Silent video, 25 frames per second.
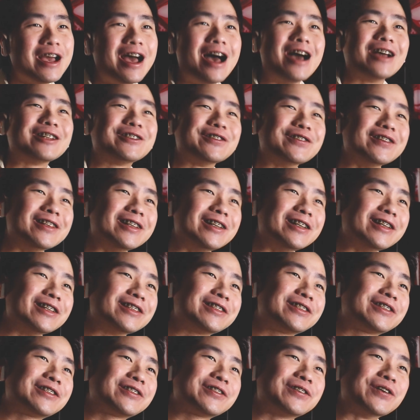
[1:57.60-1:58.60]
Actually,
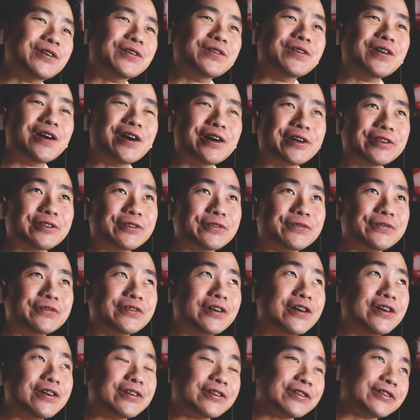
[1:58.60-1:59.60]
it's so hard to
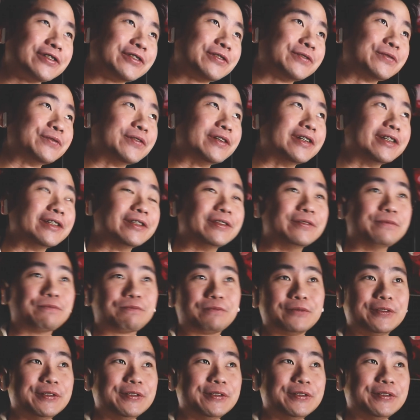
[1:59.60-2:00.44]
focus with